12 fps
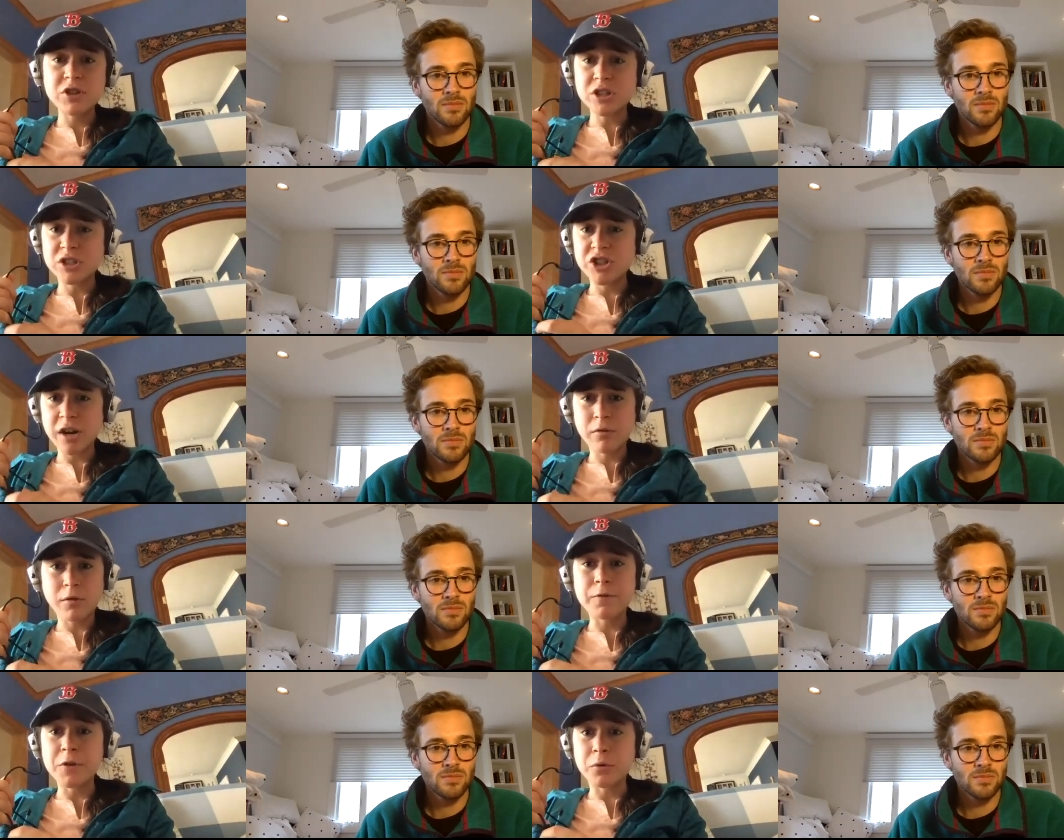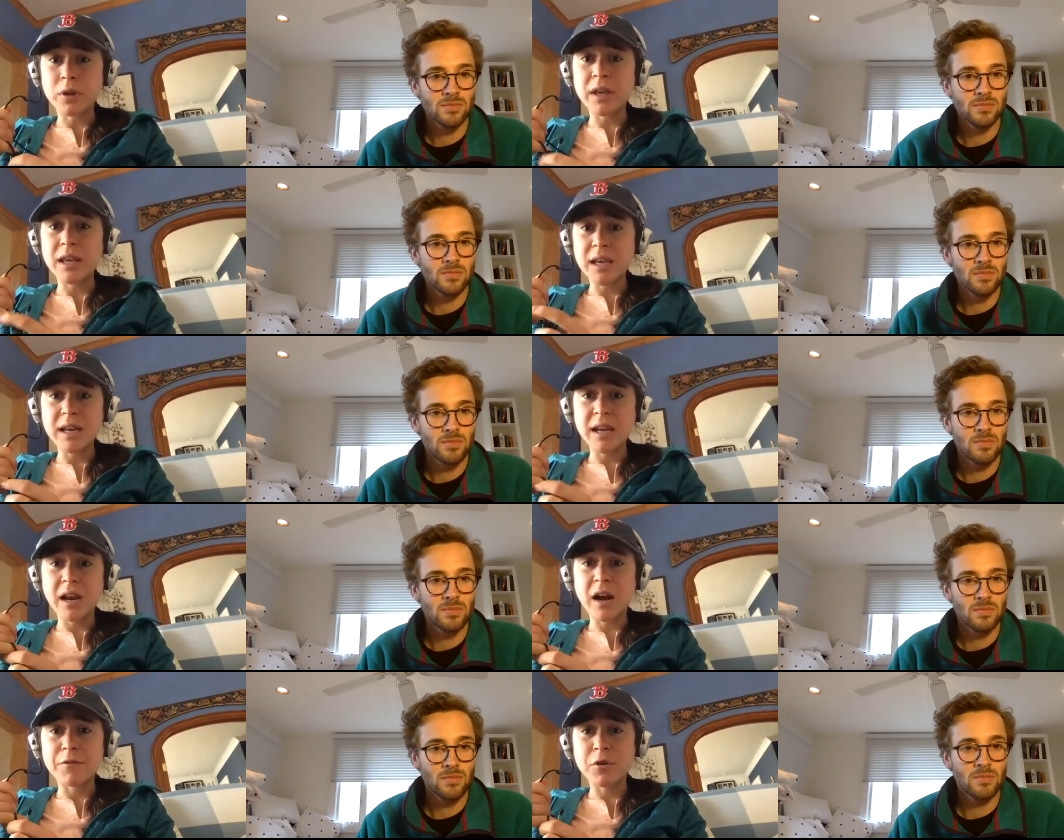Speaker 1: general fueling eating enough
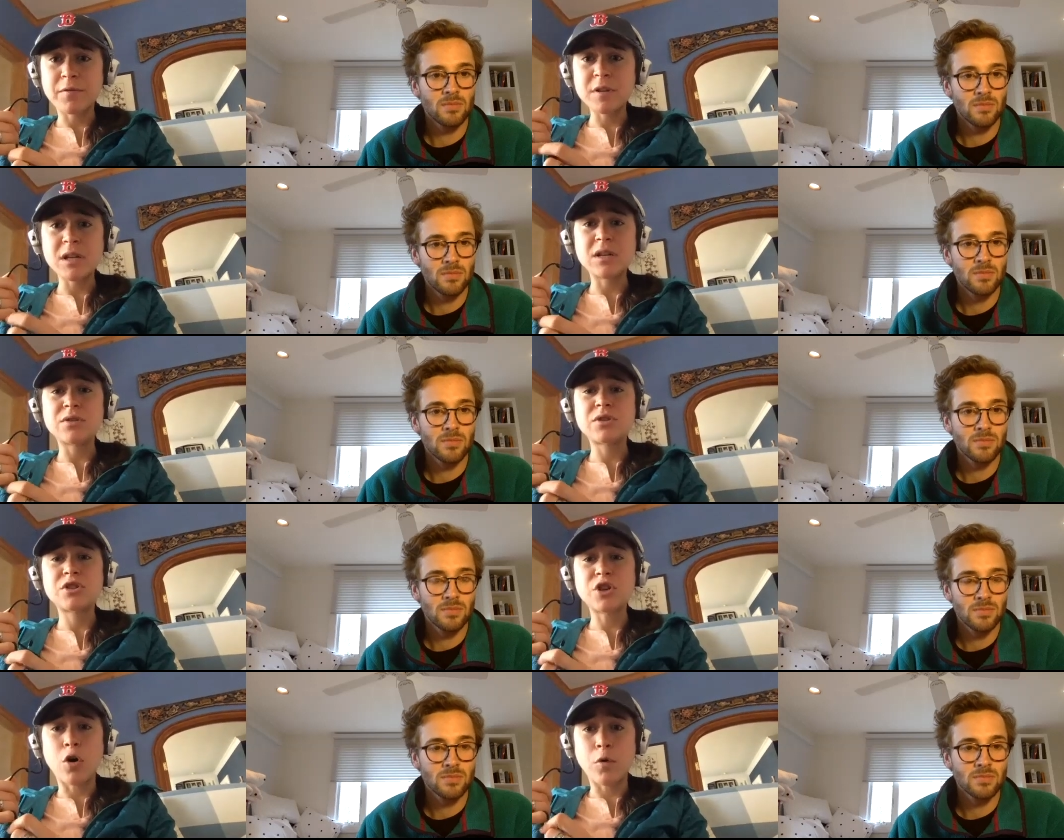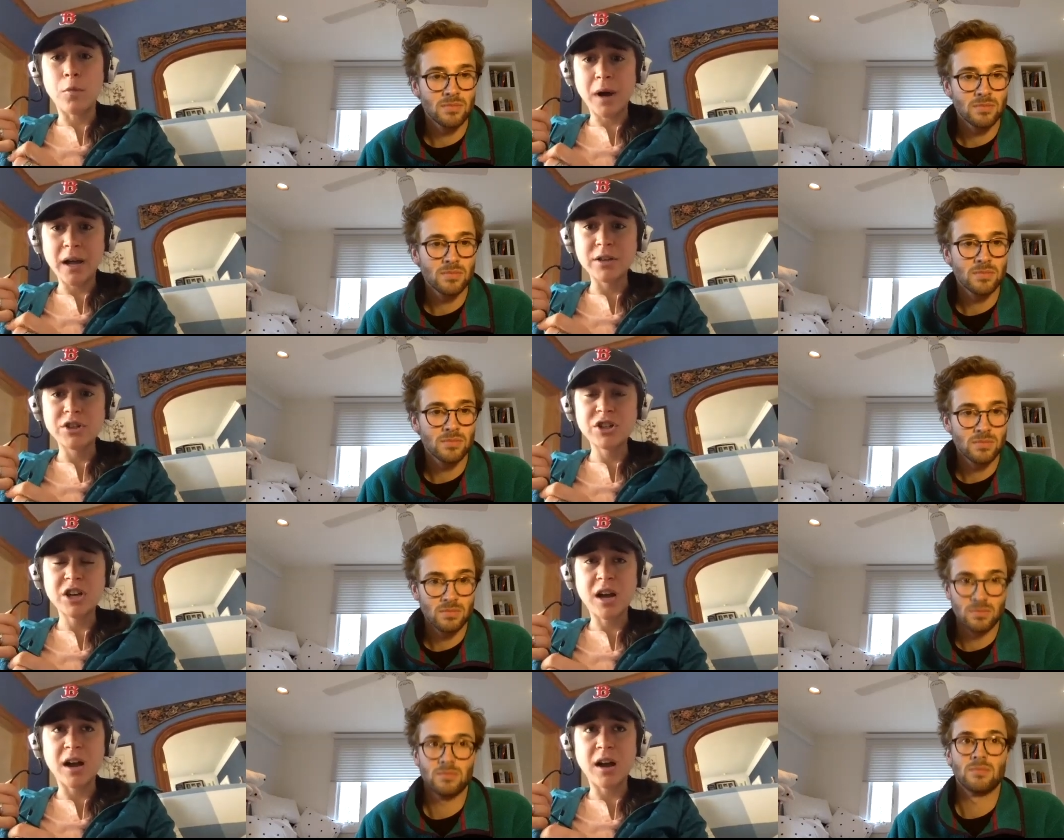you have to eat so much
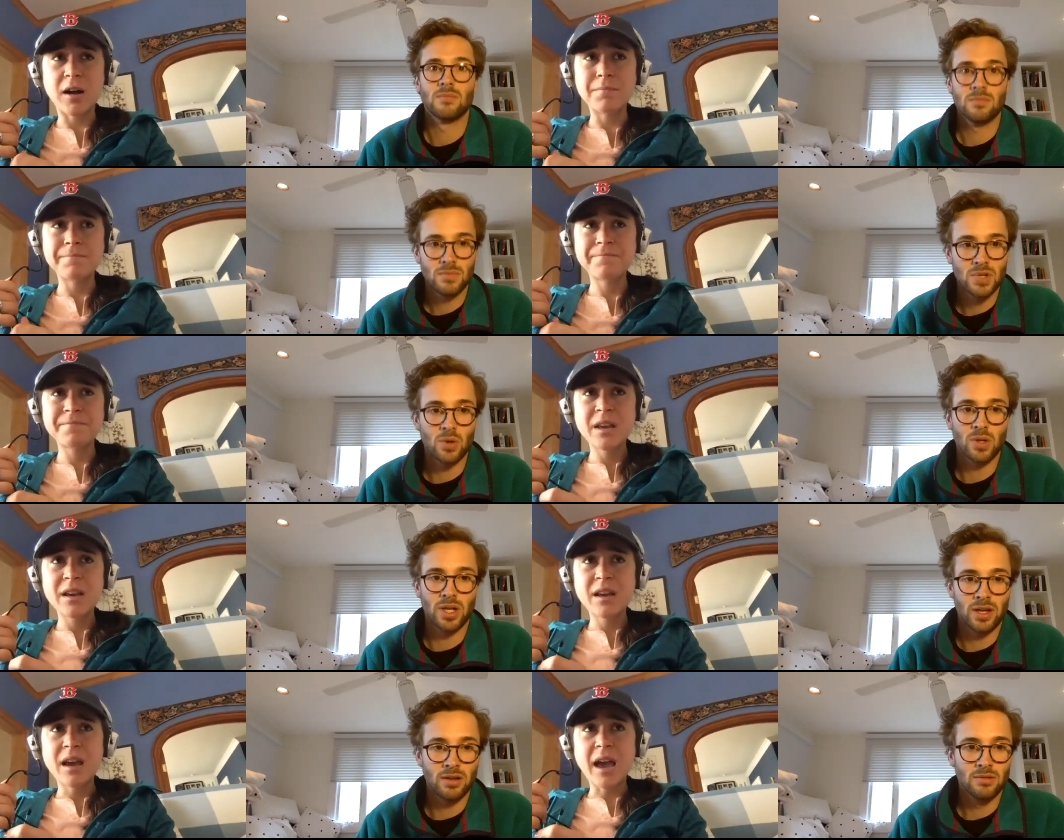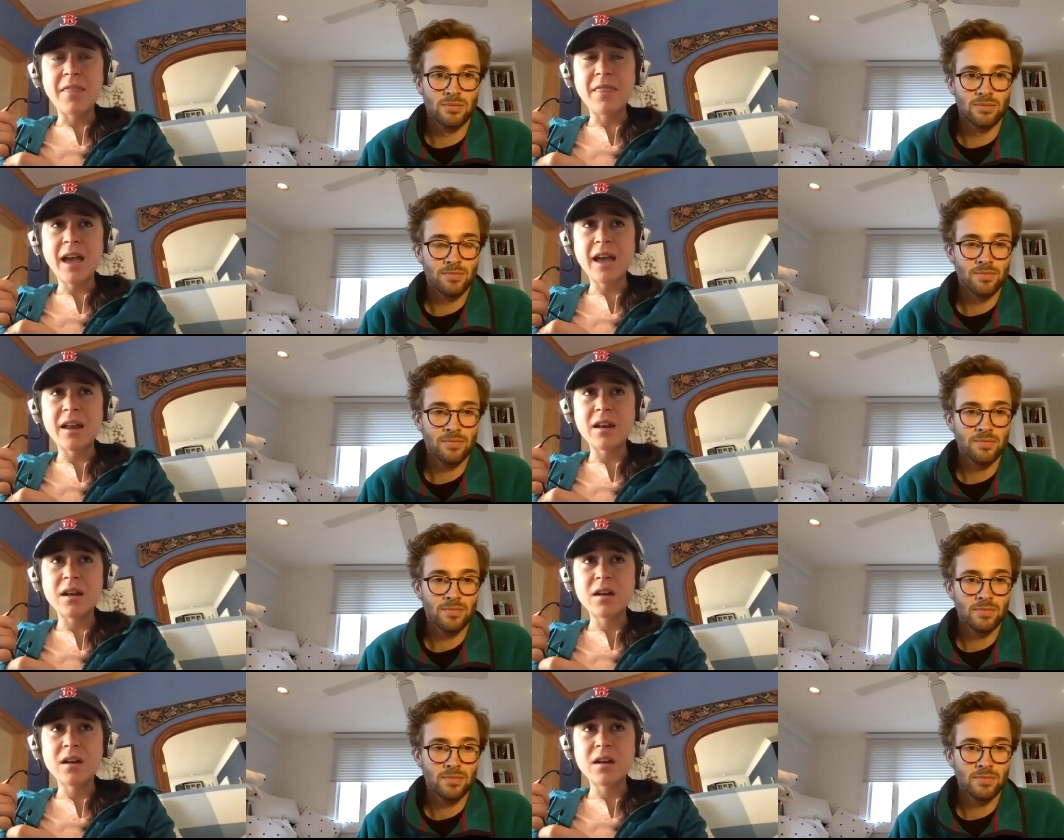um totally and then